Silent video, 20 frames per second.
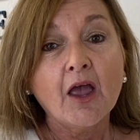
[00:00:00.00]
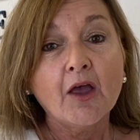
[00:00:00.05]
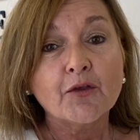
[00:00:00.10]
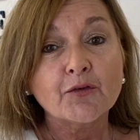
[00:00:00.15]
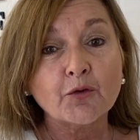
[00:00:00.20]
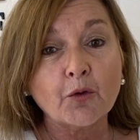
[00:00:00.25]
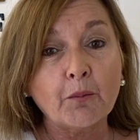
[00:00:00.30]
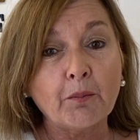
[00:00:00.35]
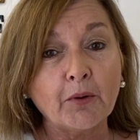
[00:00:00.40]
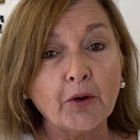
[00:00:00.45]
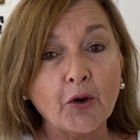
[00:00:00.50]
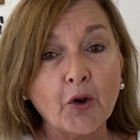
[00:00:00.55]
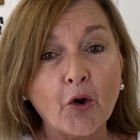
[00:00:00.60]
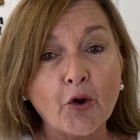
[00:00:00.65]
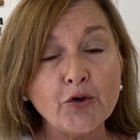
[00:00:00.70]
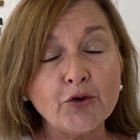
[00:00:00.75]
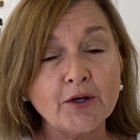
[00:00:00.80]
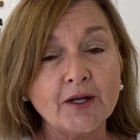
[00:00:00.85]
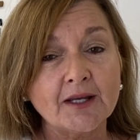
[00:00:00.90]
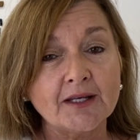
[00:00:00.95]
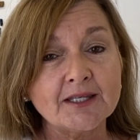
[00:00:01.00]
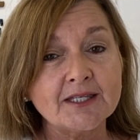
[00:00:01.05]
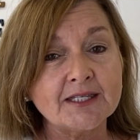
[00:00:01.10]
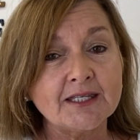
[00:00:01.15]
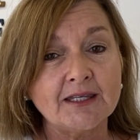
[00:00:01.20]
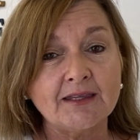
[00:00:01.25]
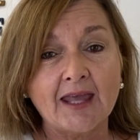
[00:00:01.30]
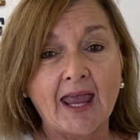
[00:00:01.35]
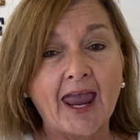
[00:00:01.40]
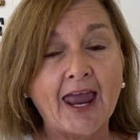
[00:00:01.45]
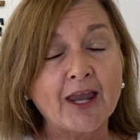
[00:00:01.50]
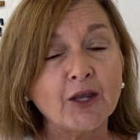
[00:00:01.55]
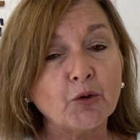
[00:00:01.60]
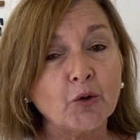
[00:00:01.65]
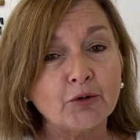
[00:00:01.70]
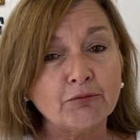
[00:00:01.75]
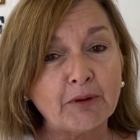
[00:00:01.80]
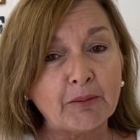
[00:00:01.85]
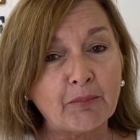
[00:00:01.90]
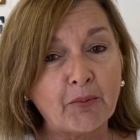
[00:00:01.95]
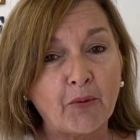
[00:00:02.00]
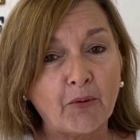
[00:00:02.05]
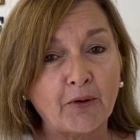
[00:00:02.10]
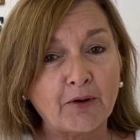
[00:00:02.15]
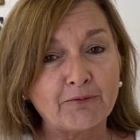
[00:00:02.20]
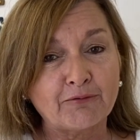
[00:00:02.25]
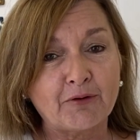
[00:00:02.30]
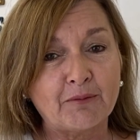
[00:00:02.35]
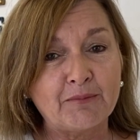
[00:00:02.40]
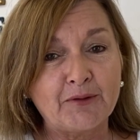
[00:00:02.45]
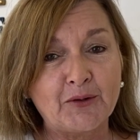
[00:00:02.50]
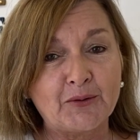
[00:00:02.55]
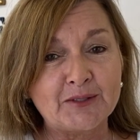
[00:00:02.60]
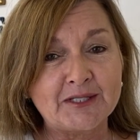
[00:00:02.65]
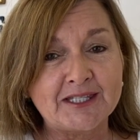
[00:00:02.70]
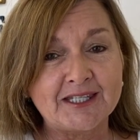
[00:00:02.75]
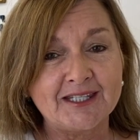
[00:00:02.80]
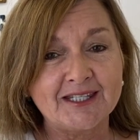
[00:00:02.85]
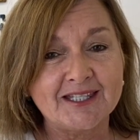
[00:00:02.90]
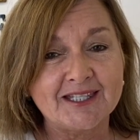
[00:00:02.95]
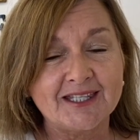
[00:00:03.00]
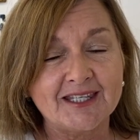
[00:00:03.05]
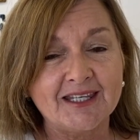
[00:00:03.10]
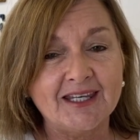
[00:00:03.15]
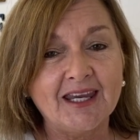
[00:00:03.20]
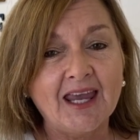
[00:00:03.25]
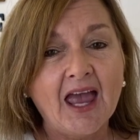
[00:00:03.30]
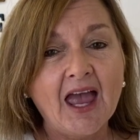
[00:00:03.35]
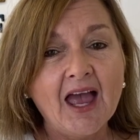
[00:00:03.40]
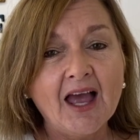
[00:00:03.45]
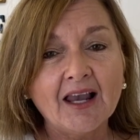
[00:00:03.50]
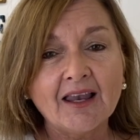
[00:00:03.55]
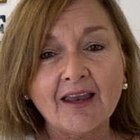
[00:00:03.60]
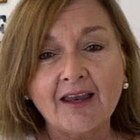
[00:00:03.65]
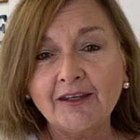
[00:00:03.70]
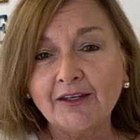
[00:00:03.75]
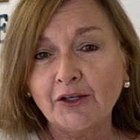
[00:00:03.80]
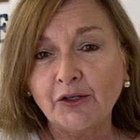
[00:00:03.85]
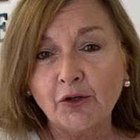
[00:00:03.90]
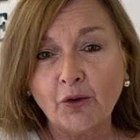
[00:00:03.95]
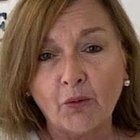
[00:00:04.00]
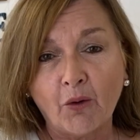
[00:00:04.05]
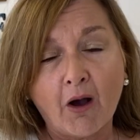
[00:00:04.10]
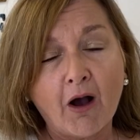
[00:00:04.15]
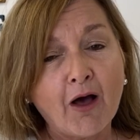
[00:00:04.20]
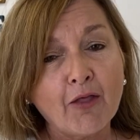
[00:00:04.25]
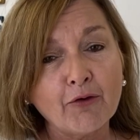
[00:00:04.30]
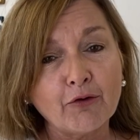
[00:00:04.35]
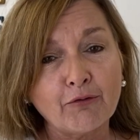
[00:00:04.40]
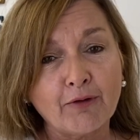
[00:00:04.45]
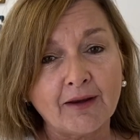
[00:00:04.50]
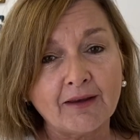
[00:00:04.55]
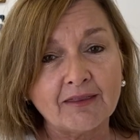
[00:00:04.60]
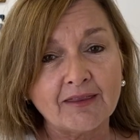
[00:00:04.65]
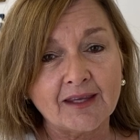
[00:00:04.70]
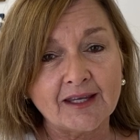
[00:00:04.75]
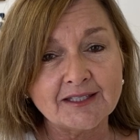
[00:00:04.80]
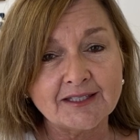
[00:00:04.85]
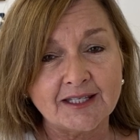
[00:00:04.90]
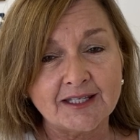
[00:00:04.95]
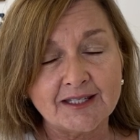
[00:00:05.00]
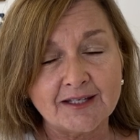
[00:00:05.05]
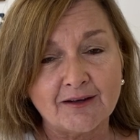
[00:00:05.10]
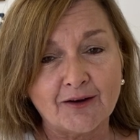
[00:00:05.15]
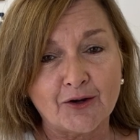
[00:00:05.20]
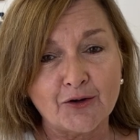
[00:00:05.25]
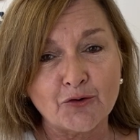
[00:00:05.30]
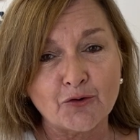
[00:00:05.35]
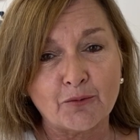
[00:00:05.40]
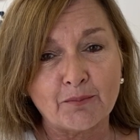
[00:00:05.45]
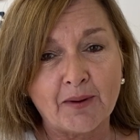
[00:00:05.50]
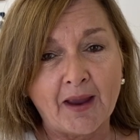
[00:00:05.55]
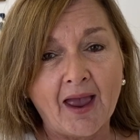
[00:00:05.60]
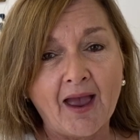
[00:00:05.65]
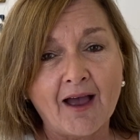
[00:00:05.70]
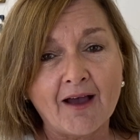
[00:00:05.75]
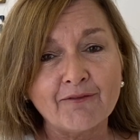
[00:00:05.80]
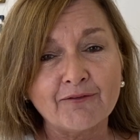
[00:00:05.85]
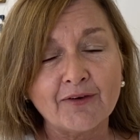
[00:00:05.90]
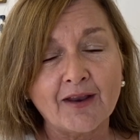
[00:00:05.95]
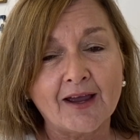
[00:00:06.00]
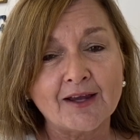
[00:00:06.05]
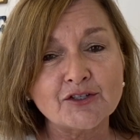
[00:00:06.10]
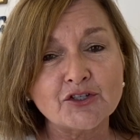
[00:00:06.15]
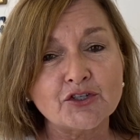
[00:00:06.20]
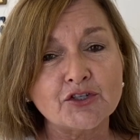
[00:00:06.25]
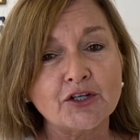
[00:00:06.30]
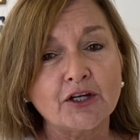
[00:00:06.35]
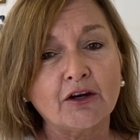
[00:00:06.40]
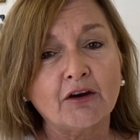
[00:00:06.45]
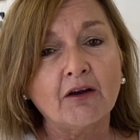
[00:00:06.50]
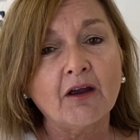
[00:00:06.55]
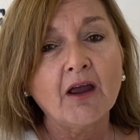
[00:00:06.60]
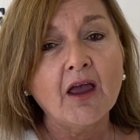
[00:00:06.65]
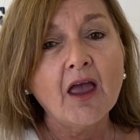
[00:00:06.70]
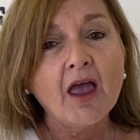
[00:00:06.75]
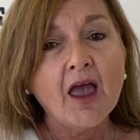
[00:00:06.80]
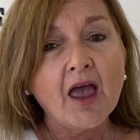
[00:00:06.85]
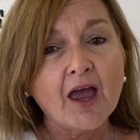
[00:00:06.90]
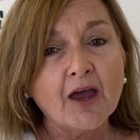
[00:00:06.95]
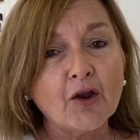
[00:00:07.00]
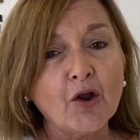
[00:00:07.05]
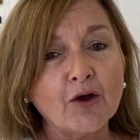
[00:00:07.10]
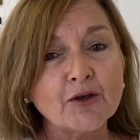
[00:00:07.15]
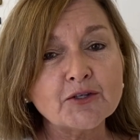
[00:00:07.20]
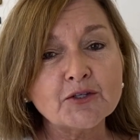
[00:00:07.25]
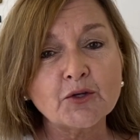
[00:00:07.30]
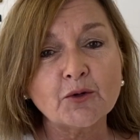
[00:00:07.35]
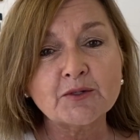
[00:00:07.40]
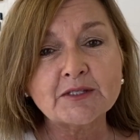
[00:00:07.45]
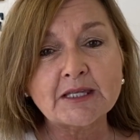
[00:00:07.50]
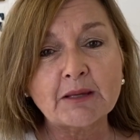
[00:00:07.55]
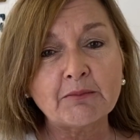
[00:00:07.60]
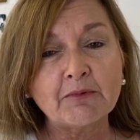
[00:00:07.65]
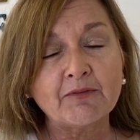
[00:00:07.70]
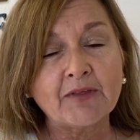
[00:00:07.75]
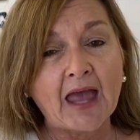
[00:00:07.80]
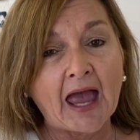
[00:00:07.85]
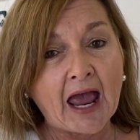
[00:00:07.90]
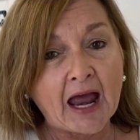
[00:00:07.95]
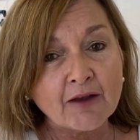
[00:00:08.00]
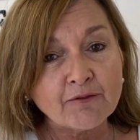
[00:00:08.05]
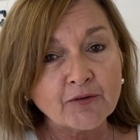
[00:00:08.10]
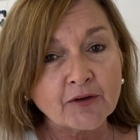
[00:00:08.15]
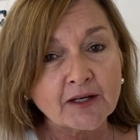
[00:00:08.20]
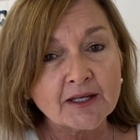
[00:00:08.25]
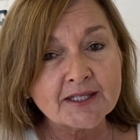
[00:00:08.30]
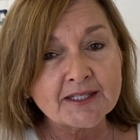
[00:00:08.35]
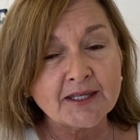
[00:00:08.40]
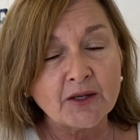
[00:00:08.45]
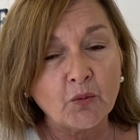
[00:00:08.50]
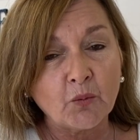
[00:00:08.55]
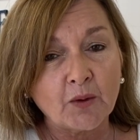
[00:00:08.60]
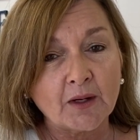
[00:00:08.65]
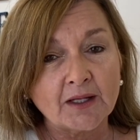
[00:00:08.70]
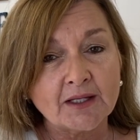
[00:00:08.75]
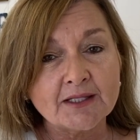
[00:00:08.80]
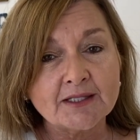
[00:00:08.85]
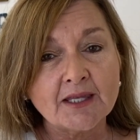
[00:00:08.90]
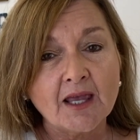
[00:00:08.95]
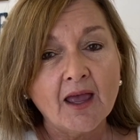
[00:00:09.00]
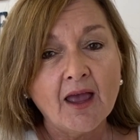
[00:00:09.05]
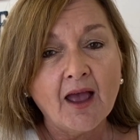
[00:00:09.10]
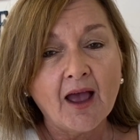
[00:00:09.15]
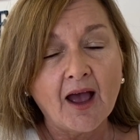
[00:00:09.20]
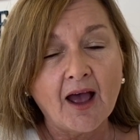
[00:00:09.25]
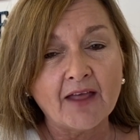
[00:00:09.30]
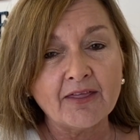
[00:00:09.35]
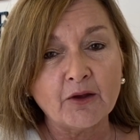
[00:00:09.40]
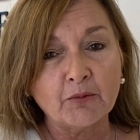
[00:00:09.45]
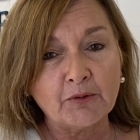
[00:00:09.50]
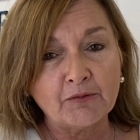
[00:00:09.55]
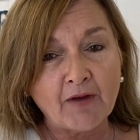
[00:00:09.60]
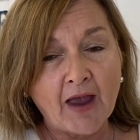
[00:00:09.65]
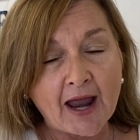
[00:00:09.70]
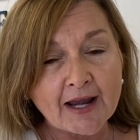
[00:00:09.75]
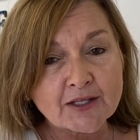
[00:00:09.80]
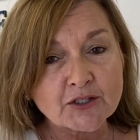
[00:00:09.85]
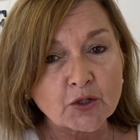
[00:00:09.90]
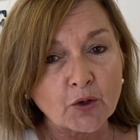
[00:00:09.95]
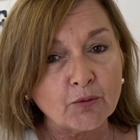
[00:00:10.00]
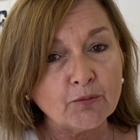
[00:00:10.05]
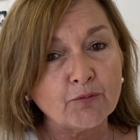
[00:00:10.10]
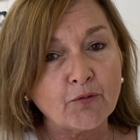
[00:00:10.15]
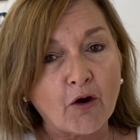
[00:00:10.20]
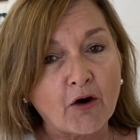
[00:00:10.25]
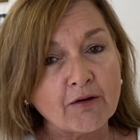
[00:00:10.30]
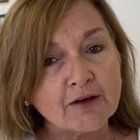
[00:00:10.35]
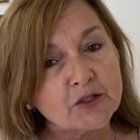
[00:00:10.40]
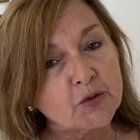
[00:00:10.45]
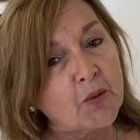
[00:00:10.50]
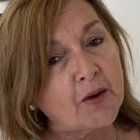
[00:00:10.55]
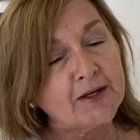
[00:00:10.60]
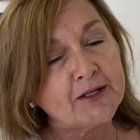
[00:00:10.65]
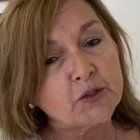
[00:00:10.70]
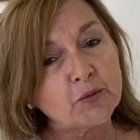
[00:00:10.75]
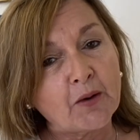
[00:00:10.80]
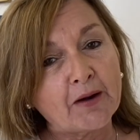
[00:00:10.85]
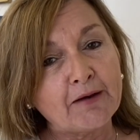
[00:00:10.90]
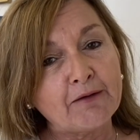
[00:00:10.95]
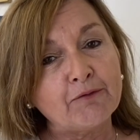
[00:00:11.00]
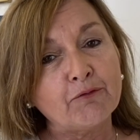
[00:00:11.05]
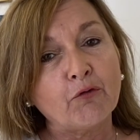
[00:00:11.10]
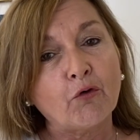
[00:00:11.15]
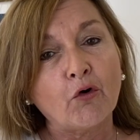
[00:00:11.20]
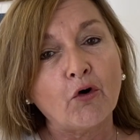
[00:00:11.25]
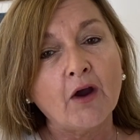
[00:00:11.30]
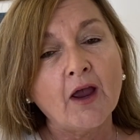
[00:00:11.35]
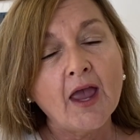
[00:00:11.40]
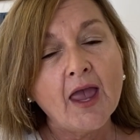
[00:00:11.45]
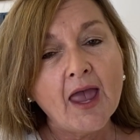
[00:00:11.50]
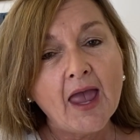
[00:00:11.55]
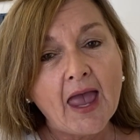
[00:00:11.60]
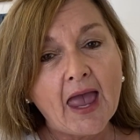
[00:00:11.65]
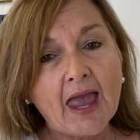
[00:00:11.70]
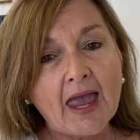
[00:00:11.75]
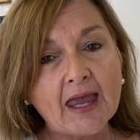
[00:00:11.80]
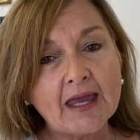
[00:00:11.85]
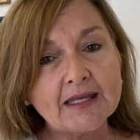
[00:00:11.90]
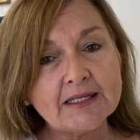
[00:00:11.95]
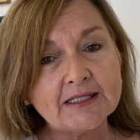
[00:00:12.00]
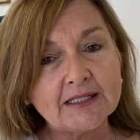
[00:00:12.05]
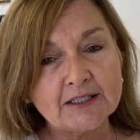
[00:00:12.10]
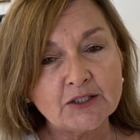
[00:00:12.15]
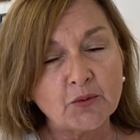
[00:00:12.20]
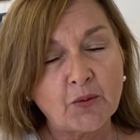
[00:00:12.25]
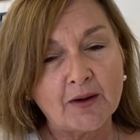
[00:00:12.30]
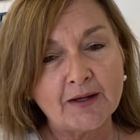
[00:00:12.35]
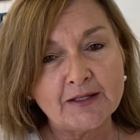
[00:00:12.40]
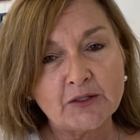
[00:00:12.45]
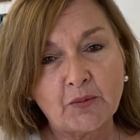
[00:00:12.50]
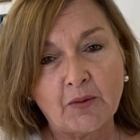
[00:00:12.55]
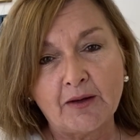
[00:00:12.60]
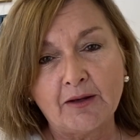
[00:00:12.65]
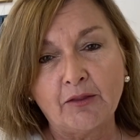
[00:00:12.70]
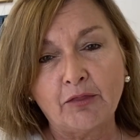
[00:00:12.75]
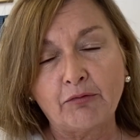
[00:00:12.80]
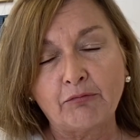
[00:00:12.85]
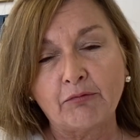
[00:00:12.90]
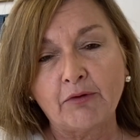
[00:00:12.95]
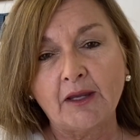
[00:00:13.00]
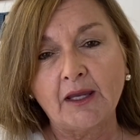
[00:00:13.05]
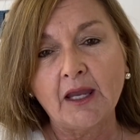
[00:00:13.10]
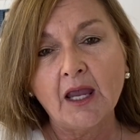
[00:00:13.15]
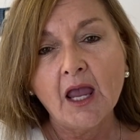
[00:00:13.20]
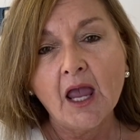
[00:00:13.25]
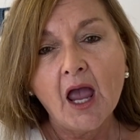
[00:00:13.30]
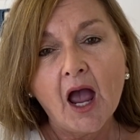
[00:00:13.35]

So below you're going to see the annual report from the OCC, letting you know all the great things they did on your behalf last year, and also some of the advocacy wins that we've had so far in 2024 and in 2023.